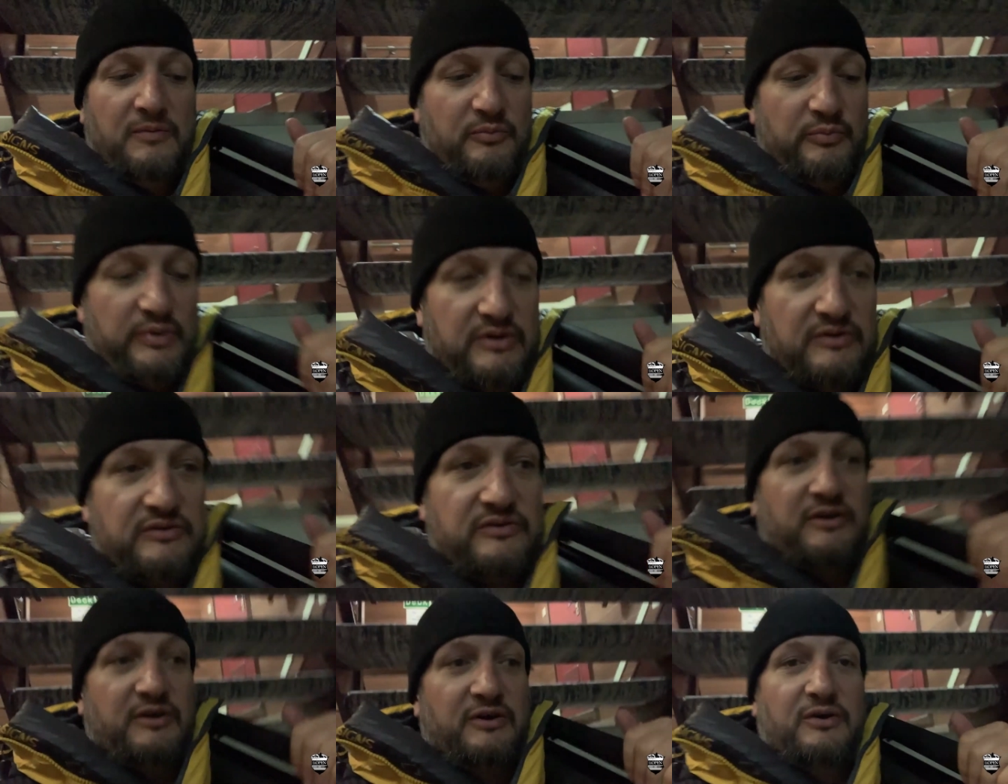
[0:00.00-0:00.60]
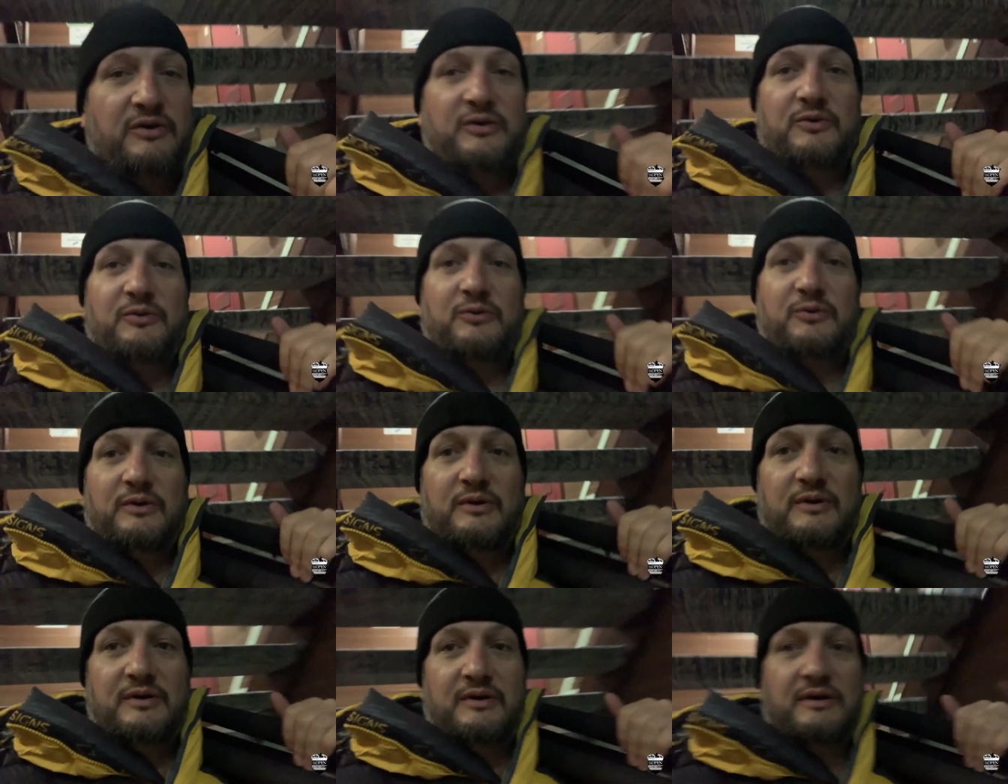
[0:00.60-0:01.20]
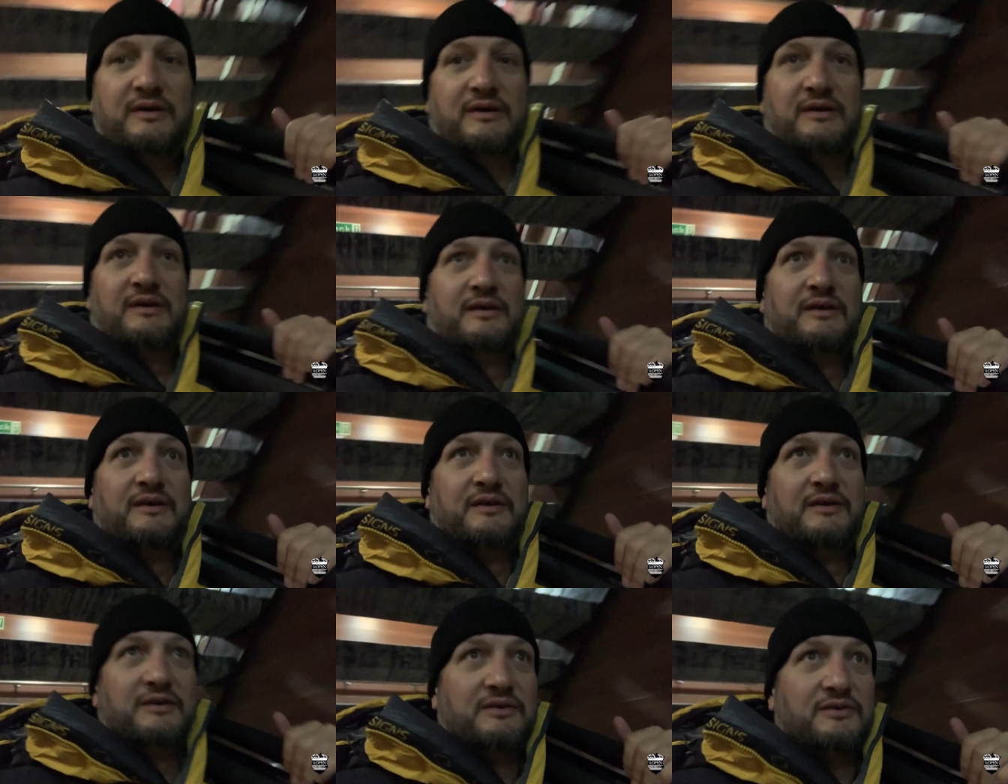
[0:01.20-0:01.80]
But uh, we're
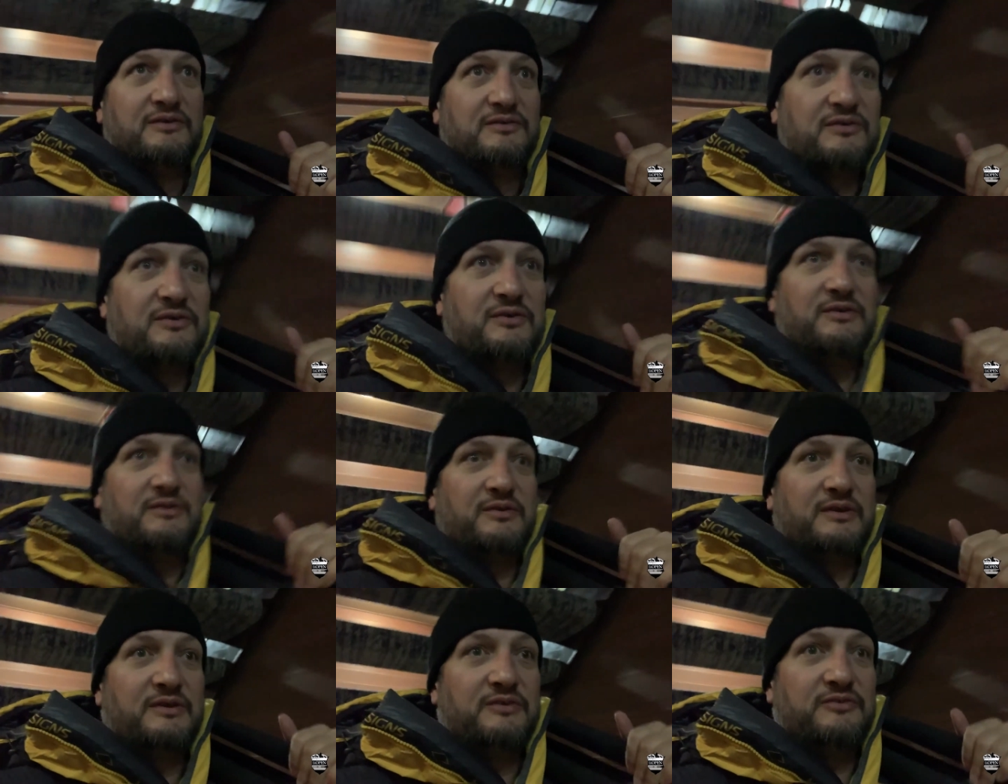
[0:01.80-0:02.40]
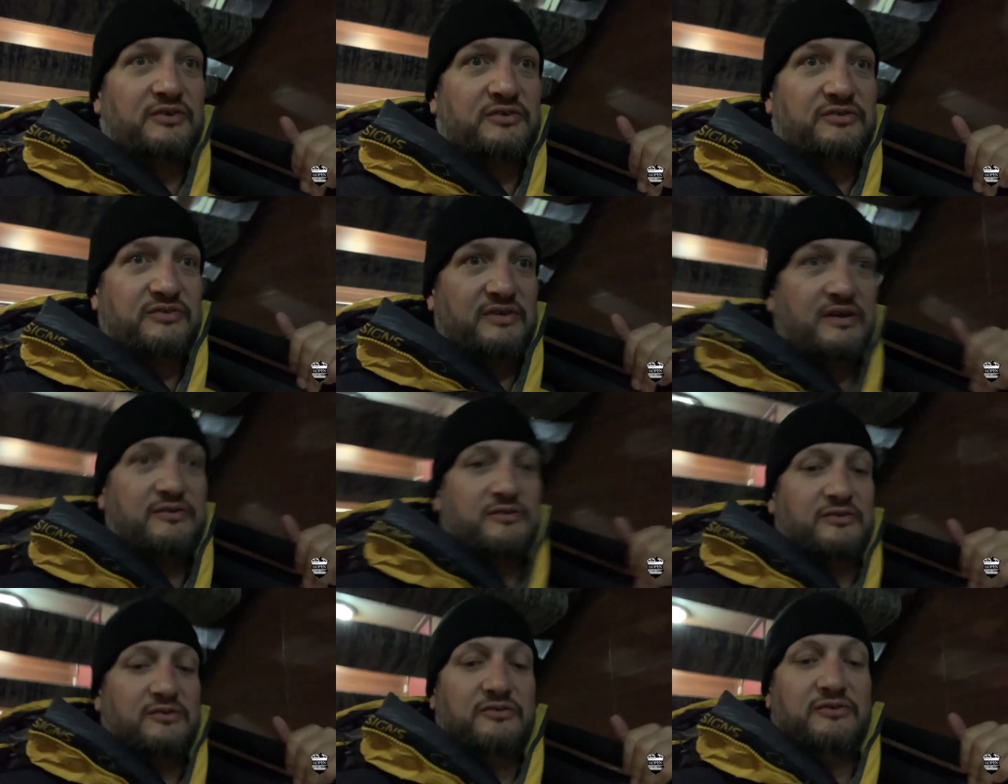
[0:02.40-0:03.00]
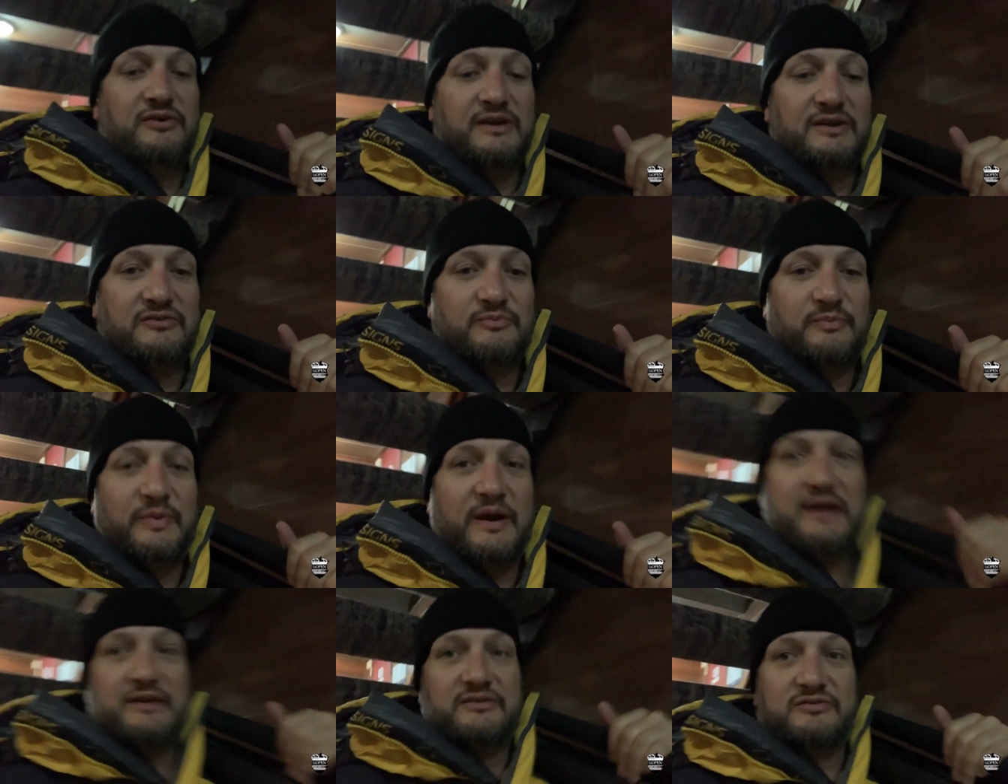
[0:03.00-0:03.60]
certainly just entered Drake's
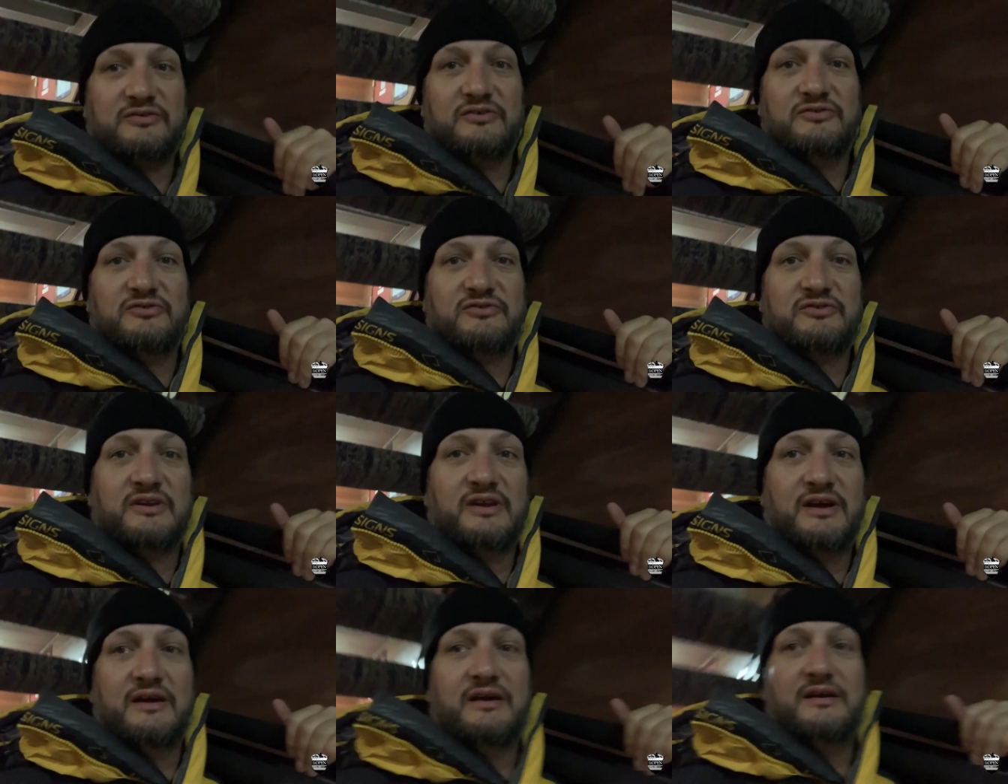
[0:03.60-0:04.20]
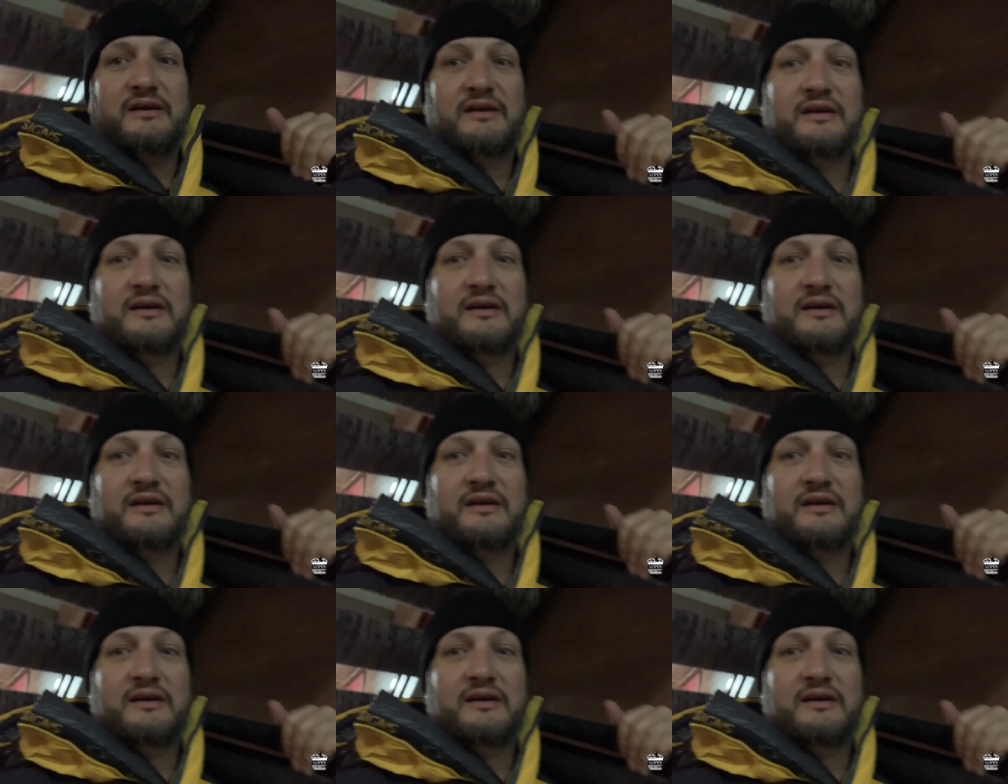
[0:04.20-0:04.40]
Passage tonight.